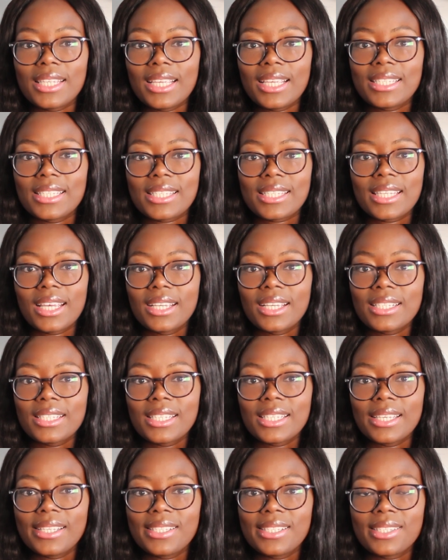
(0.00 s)
data
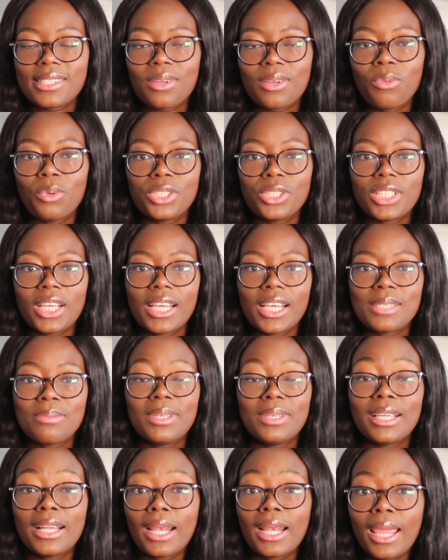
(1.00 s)
scientist, which has
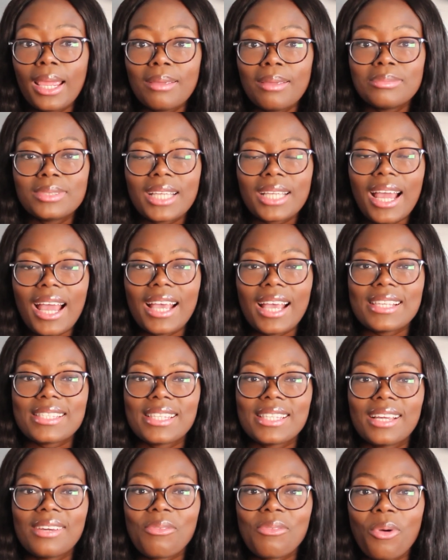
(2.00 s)
been claimed as
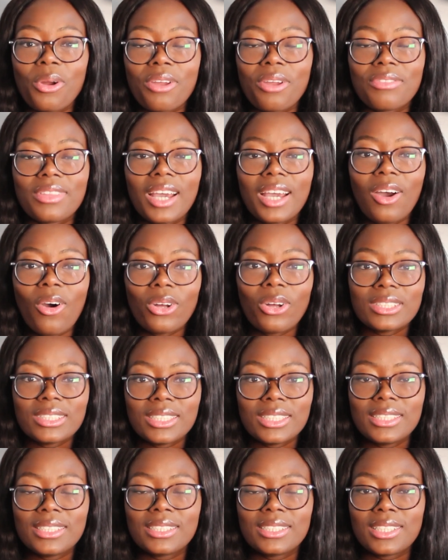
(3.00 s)
the, one of the
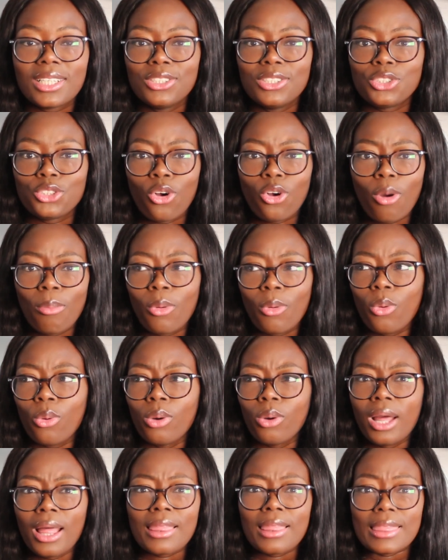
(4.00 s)
hottest job
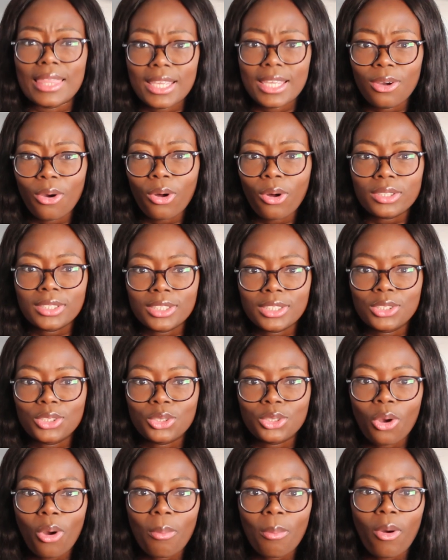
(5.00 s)
or the hottest
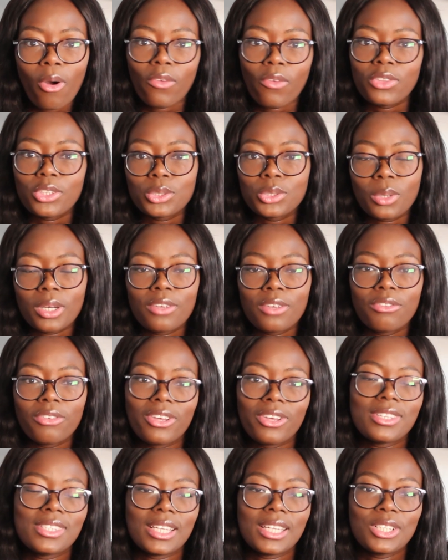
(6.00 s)
job of the
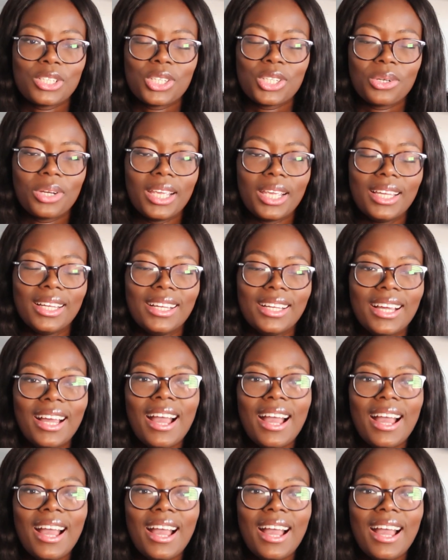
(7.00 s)
21st century.